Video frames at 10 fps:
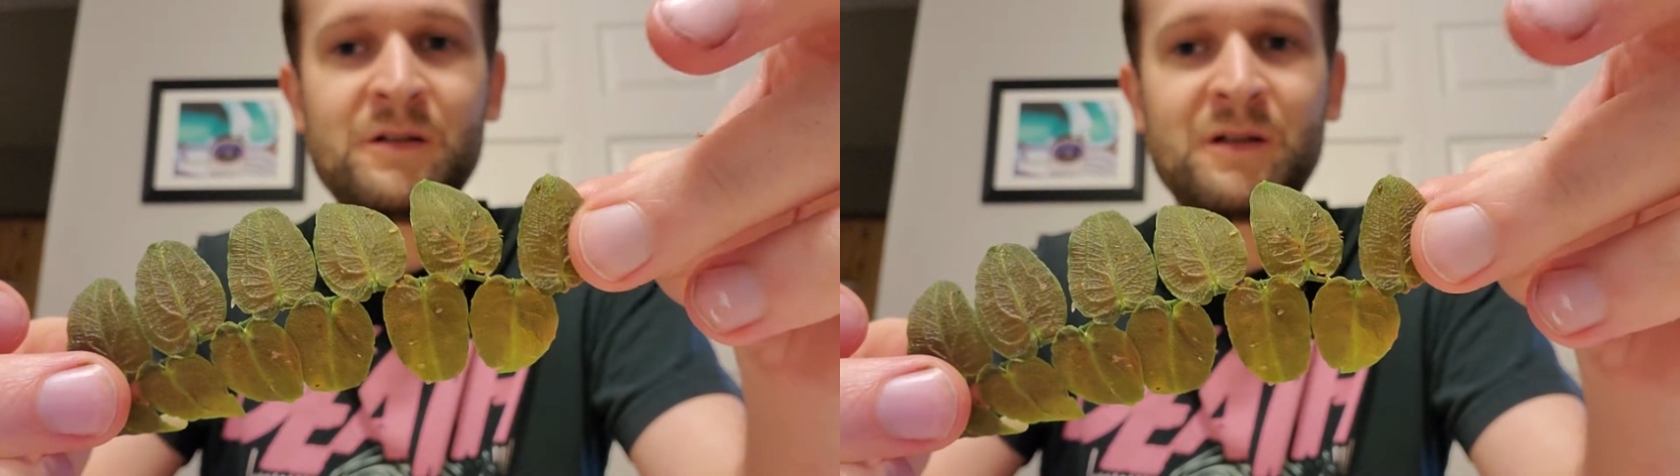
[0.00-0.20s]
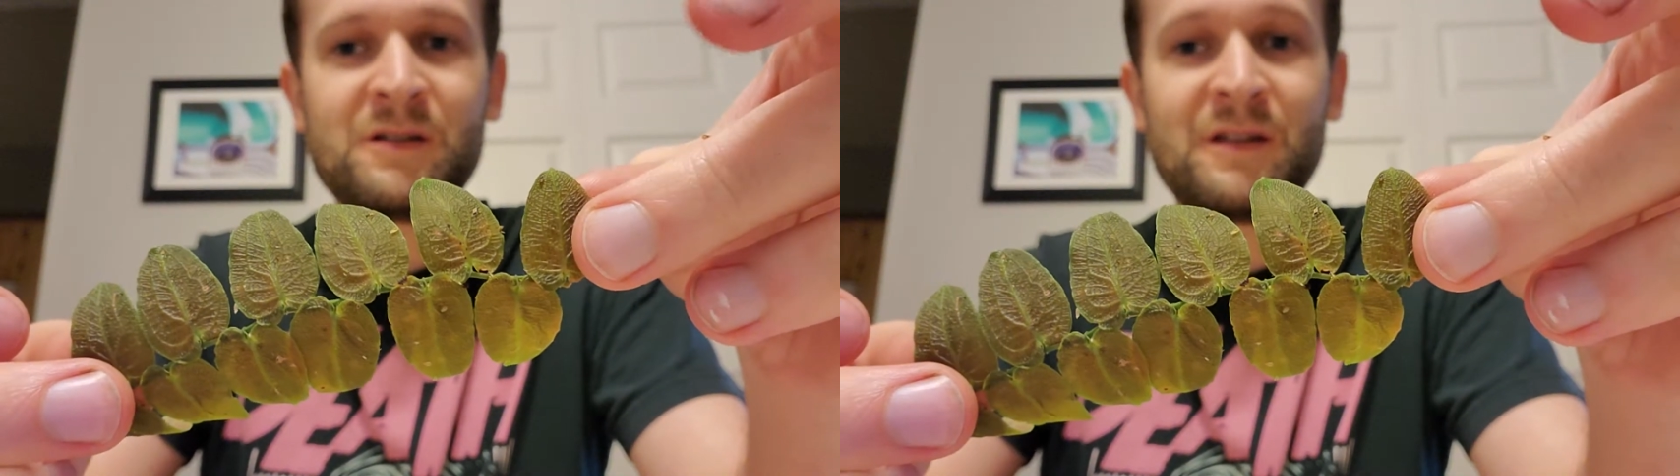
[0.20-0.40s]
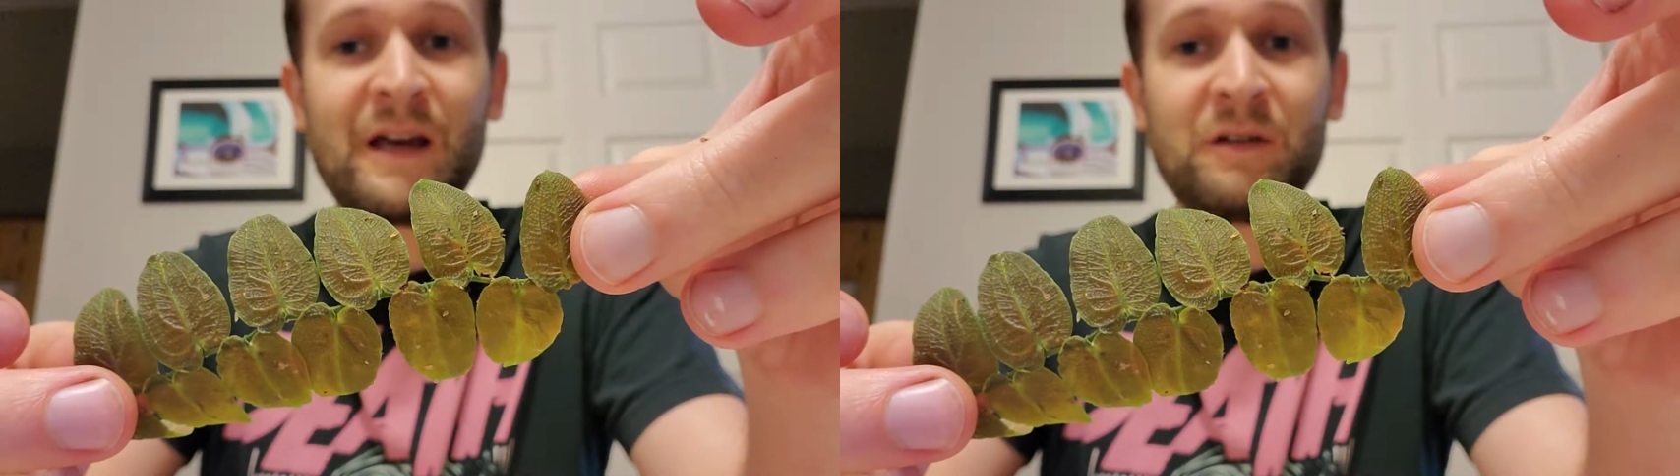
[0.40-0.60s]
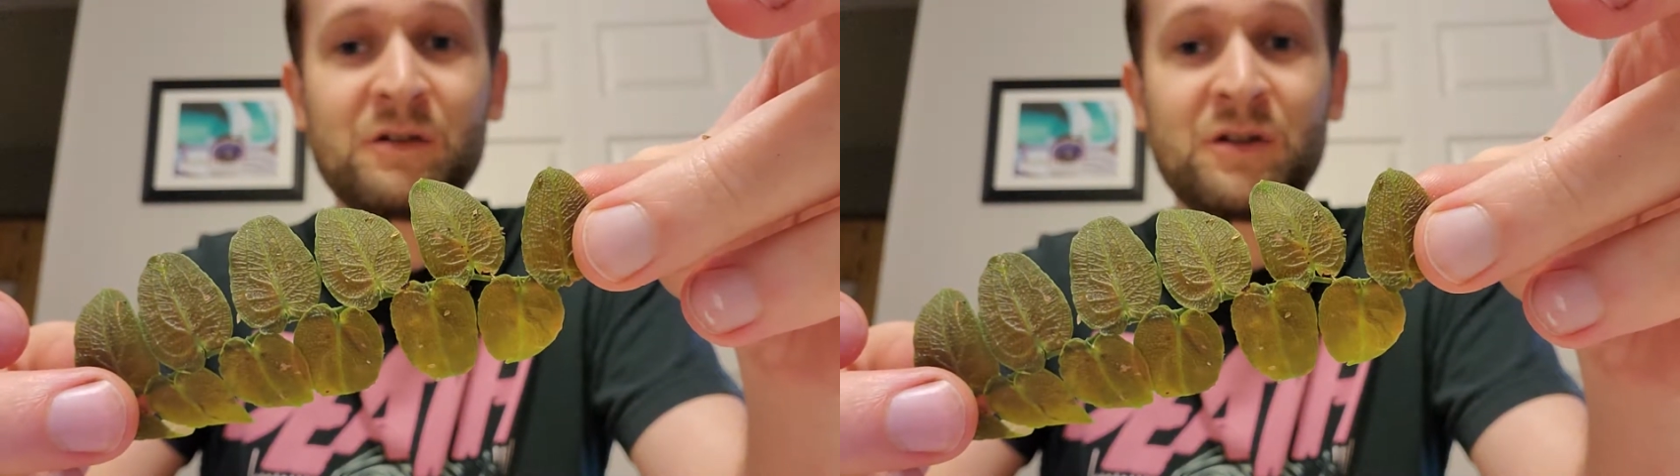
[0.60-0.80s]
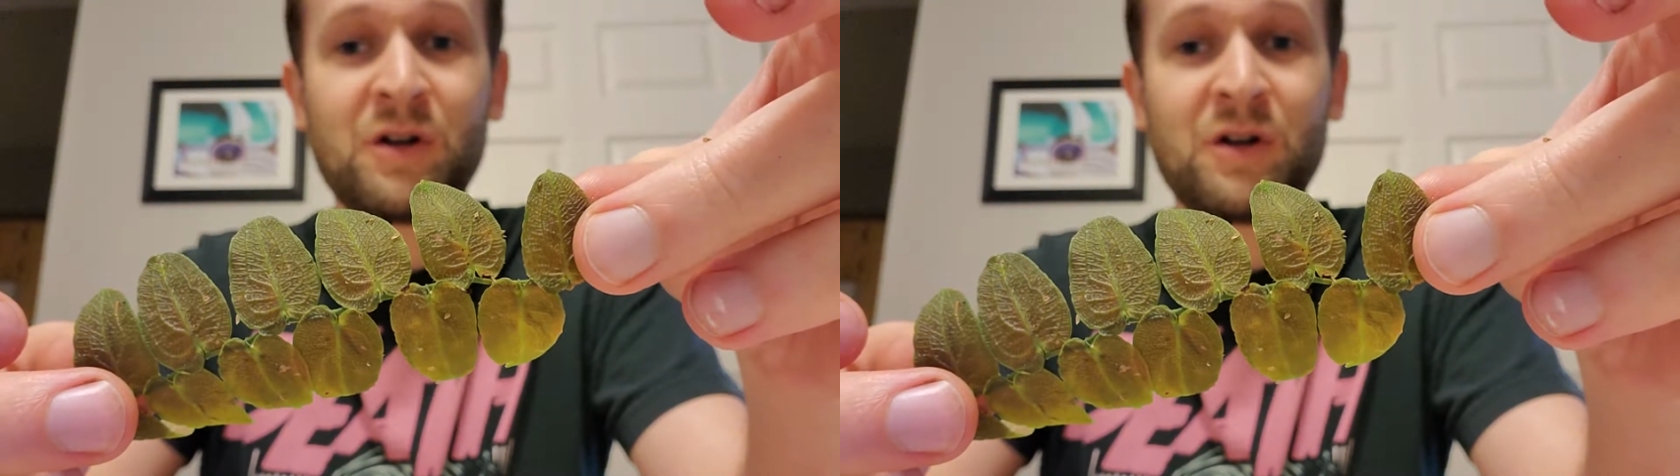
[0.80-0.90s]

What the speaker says: you can see that looks